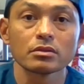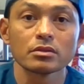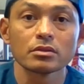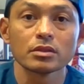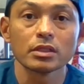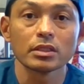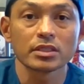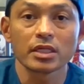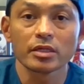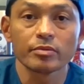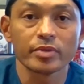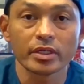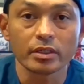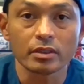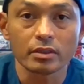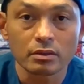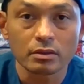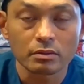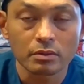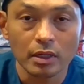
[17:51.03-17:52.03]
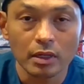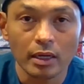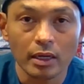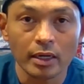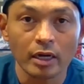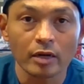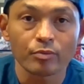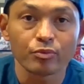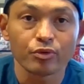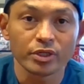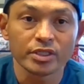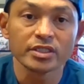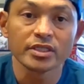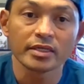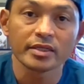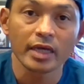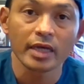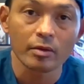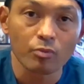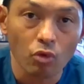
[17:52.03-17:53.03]
is limited and i appreciate
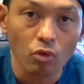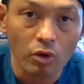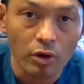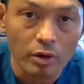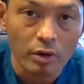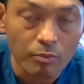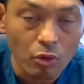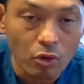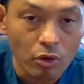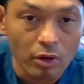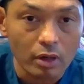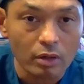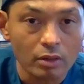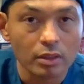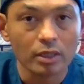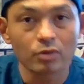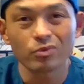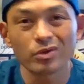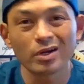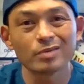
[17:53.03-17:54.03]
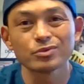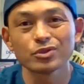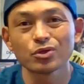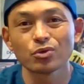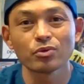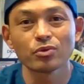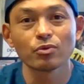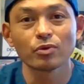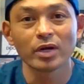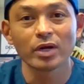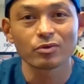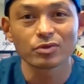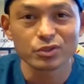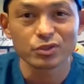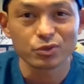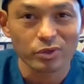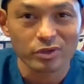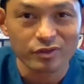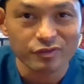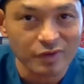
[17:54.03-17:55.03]
that more and more like when i'm tw- when i was
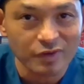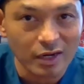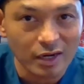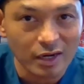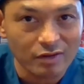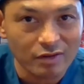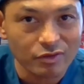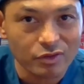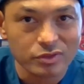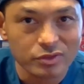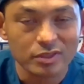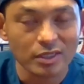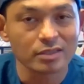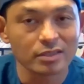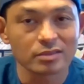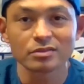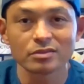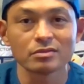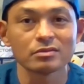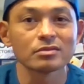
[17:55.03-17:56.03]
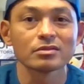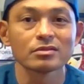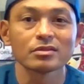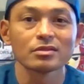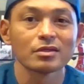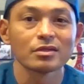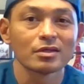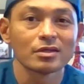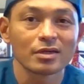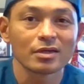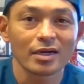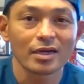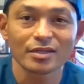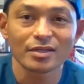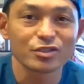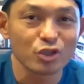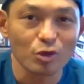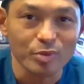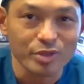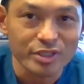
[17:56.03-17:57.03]
25 i was like dude i got
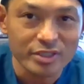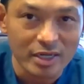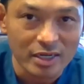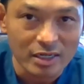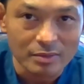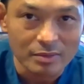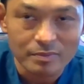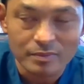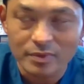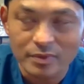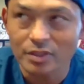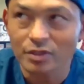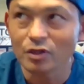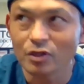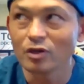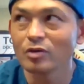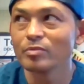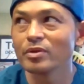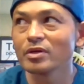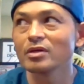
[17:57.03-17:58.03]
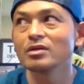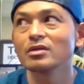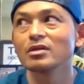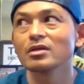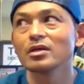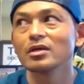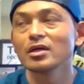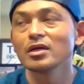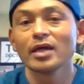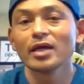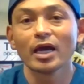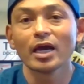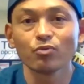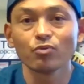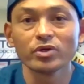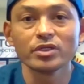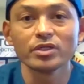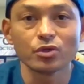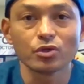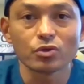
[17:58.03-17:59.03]
so much time you know but and
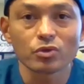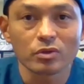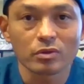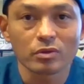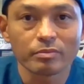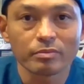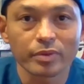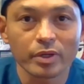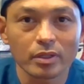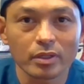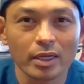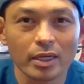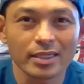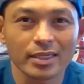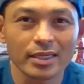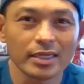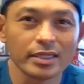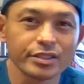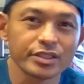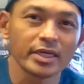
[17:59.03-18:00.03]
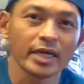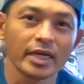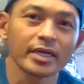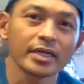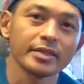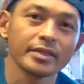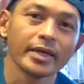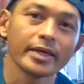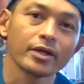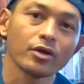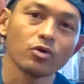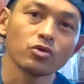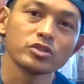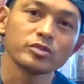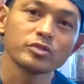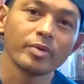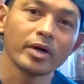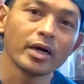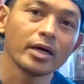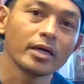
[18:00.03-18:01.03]
we do but like each second that goes
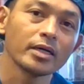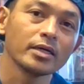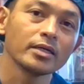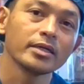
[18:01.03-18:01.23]
by